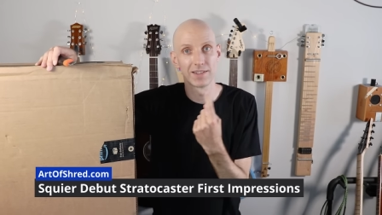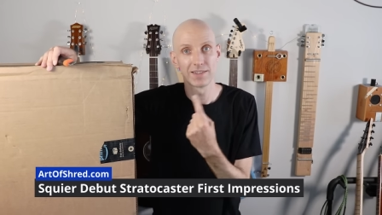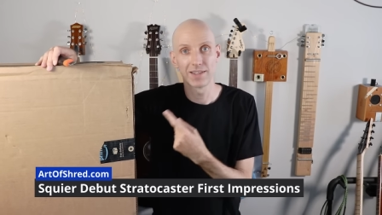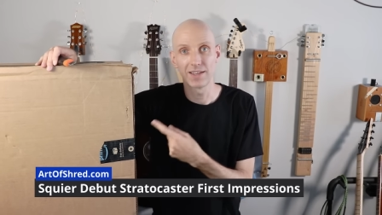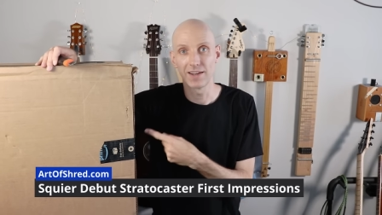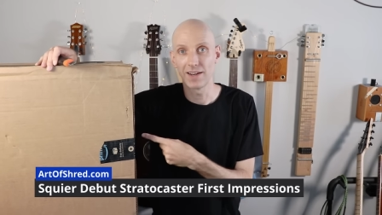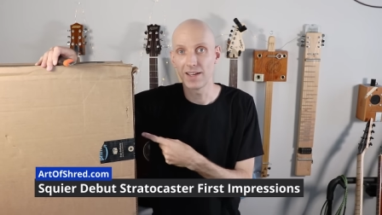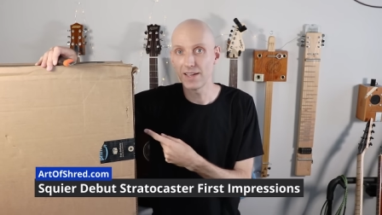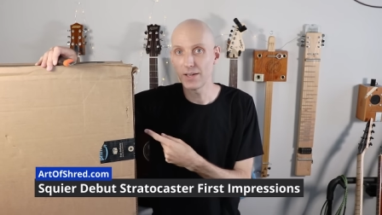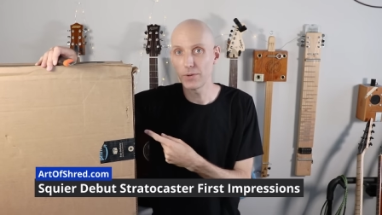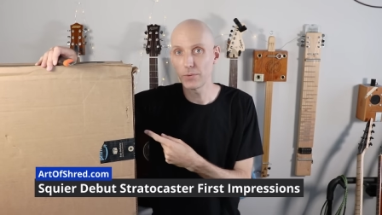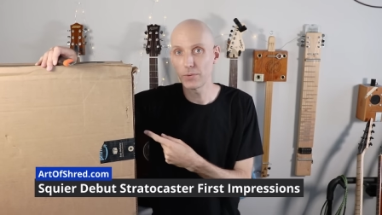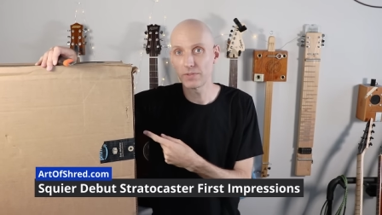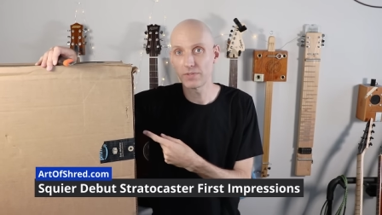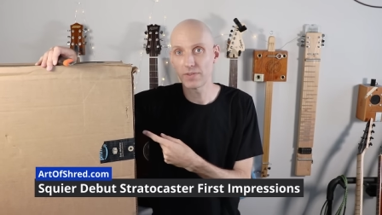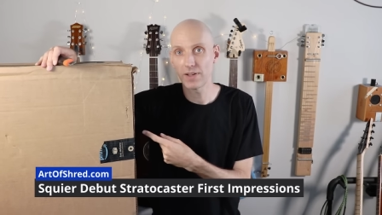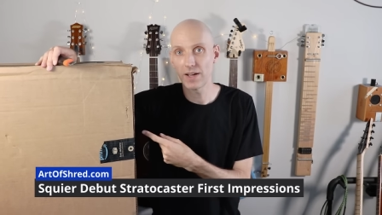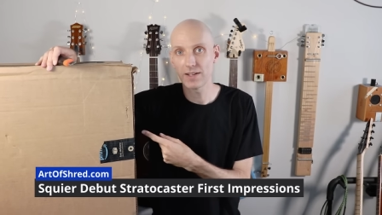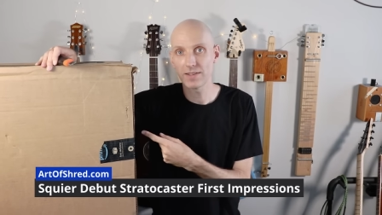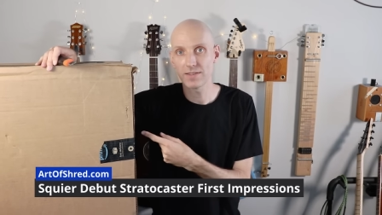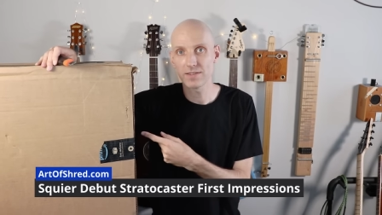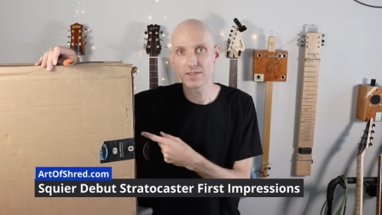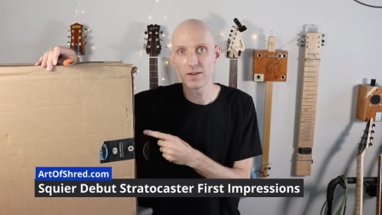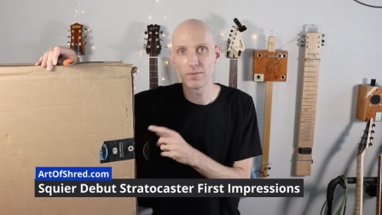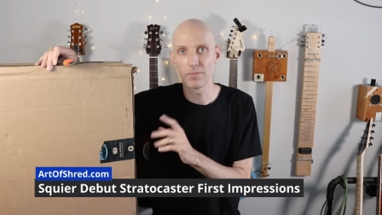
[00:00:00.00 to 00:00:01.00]
Today we've
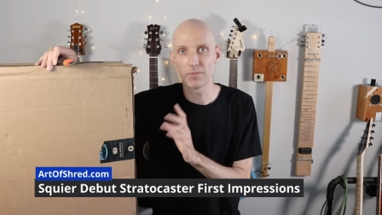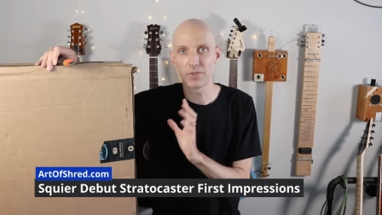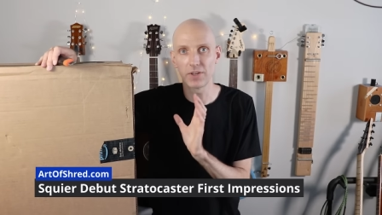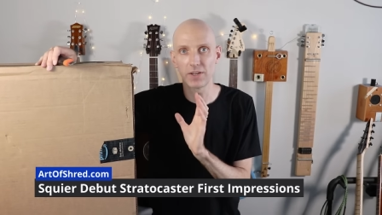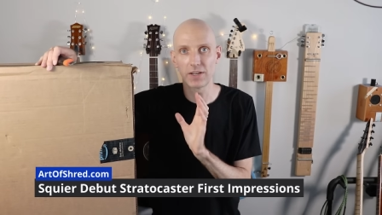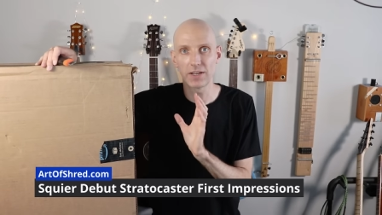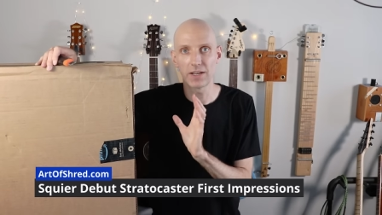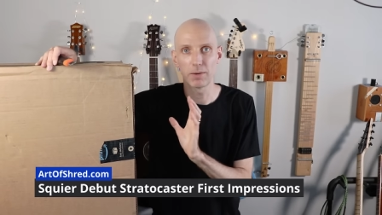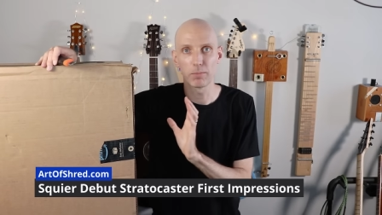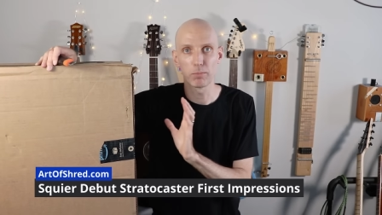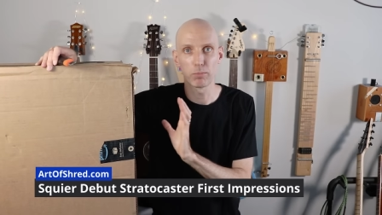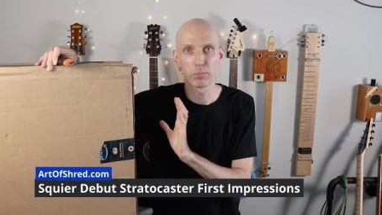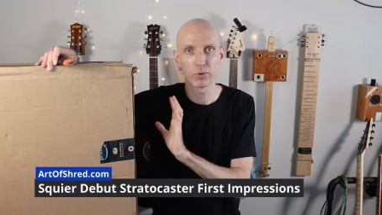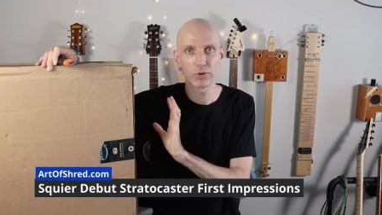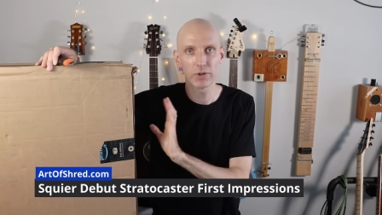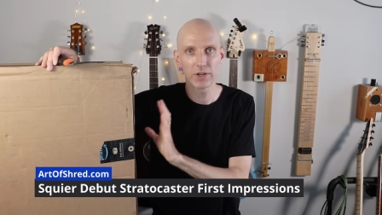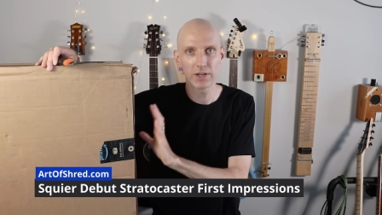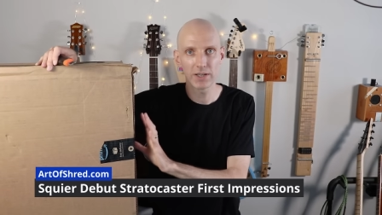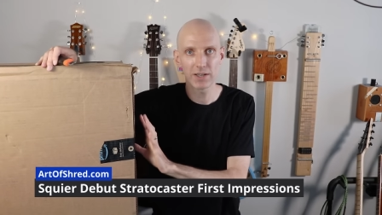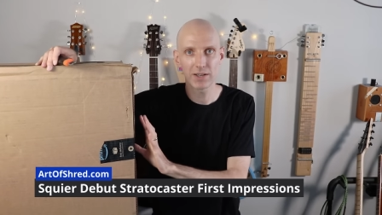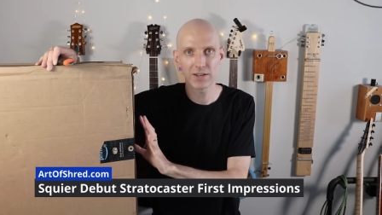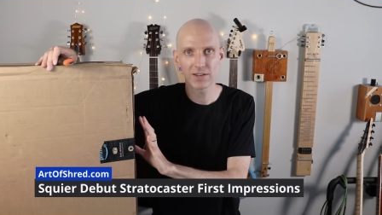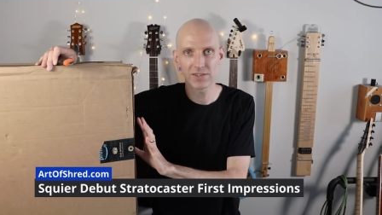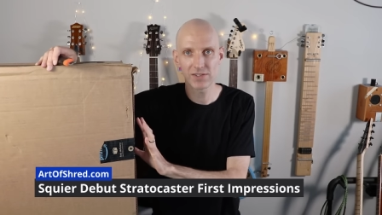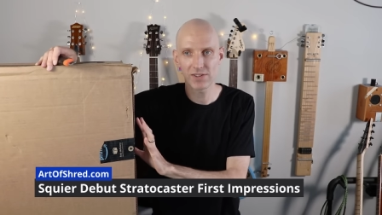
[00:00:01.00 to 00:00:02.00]
got something
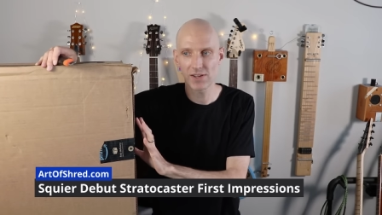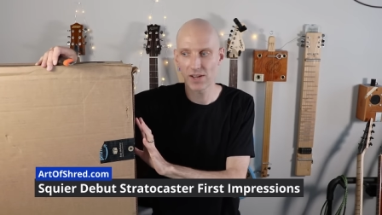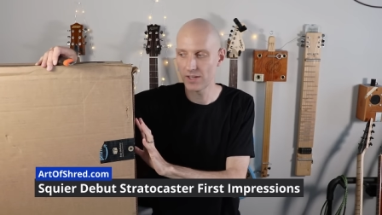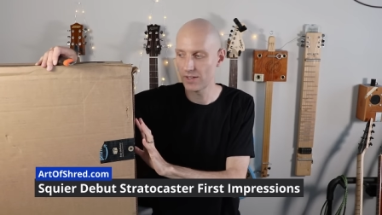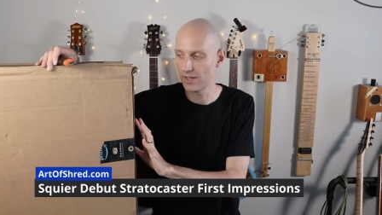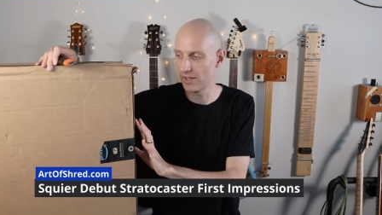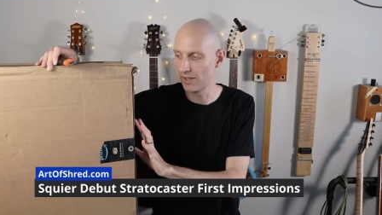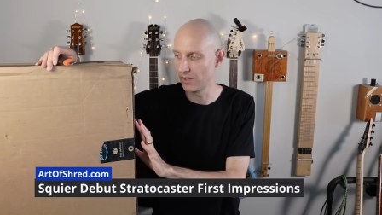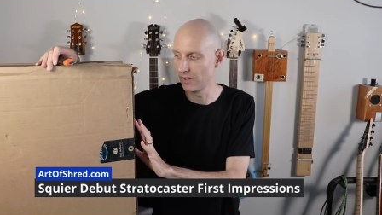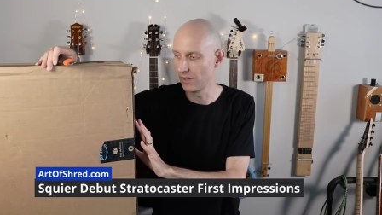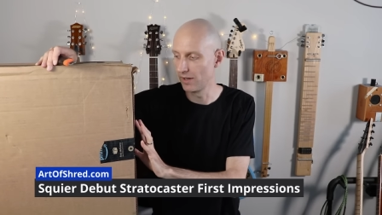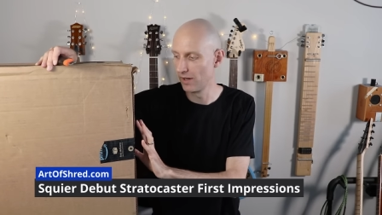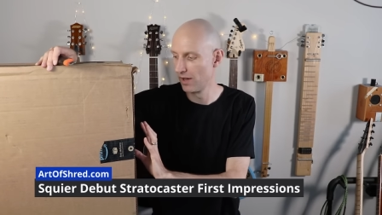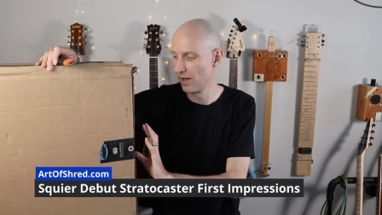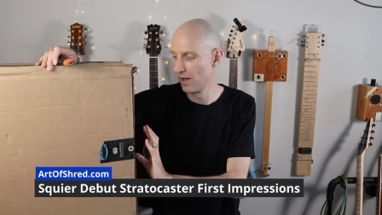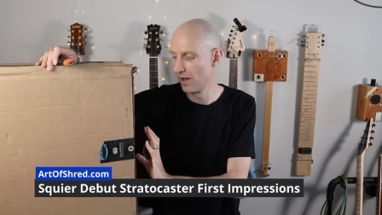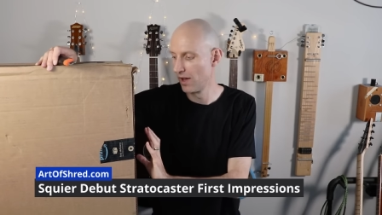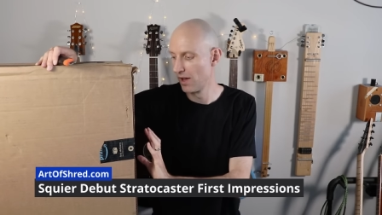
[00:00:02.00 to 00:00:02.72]
pretty exciting.